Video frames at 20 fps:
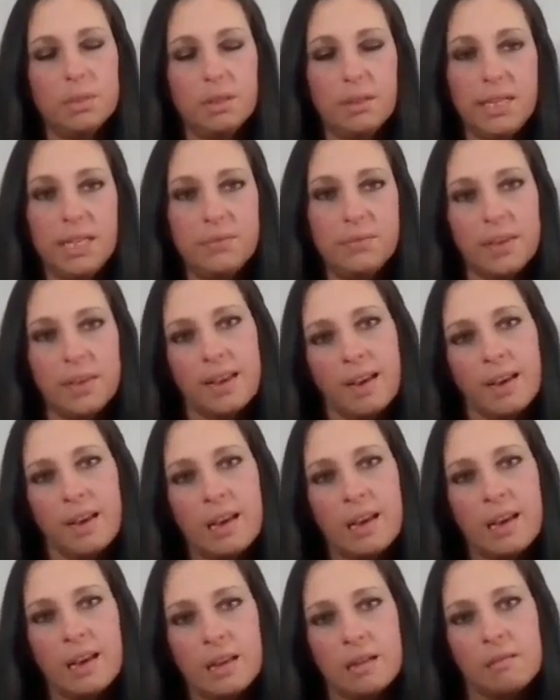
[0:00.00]
believe in
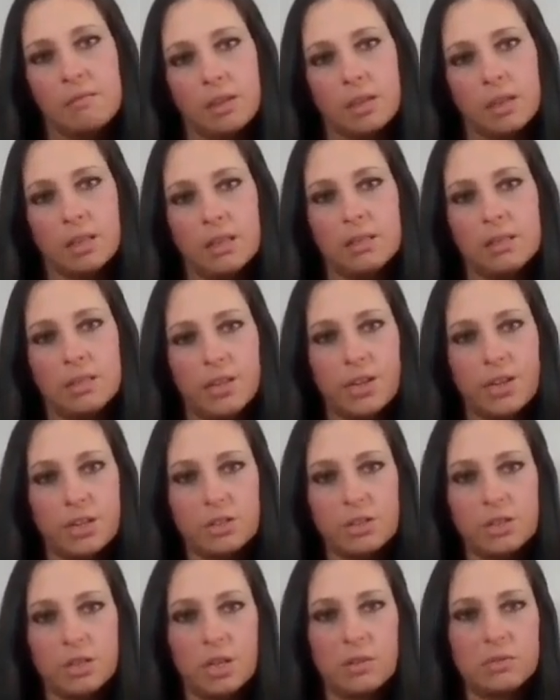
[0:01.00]
God, consider
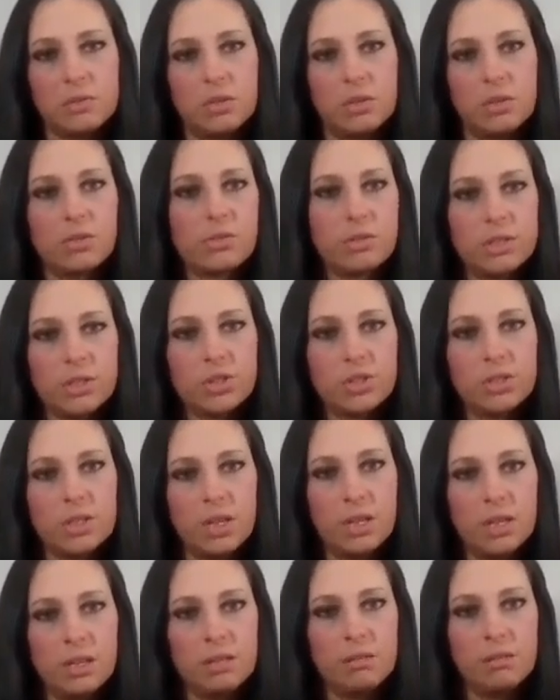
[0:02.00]
yourself still
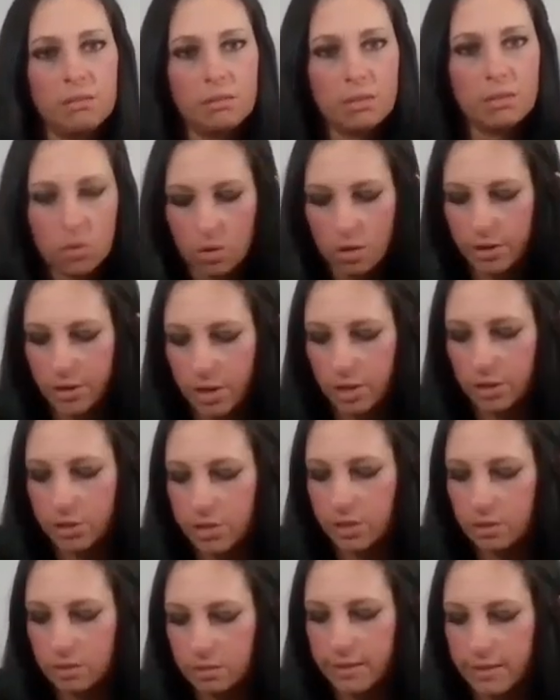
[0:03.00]
Christian, or you're
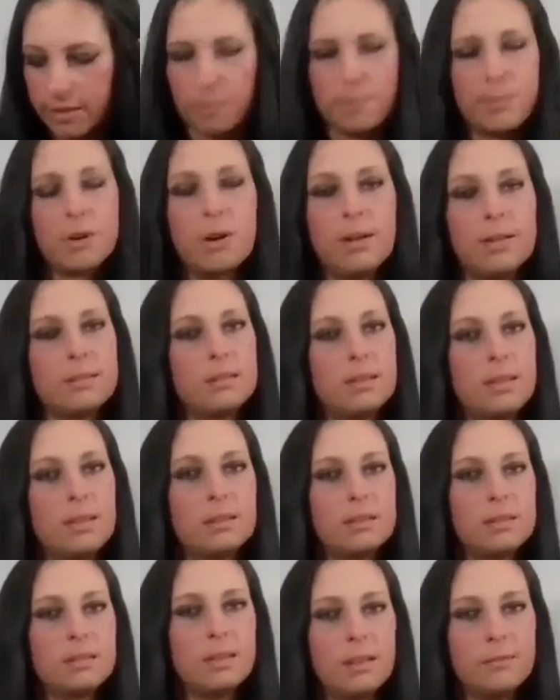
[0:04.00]
just in the
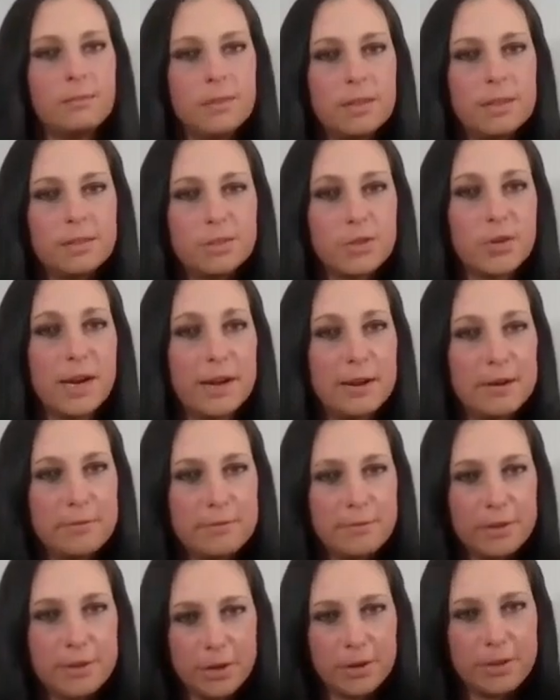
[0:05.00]
process of trying
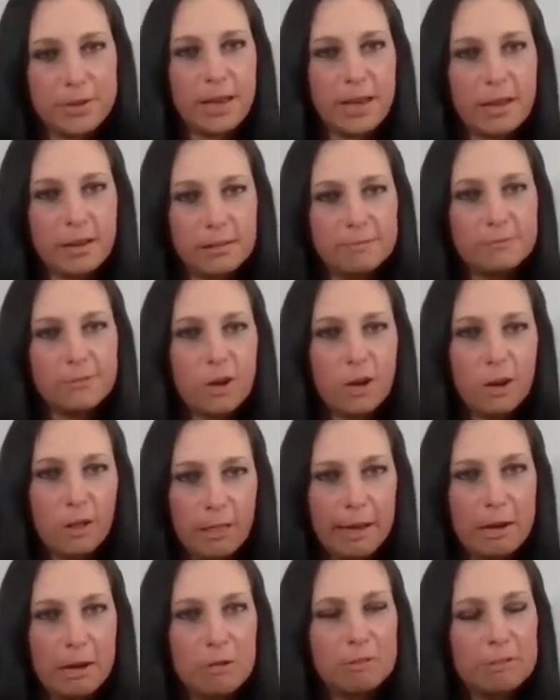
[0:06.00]
to figure that
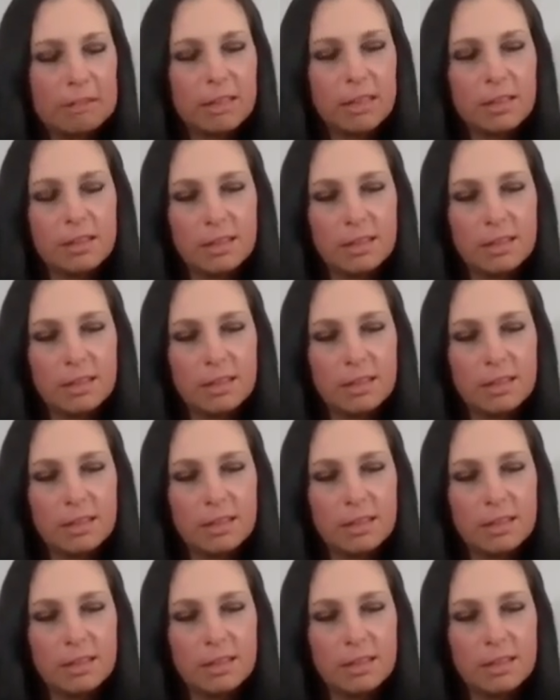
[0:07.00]
all out?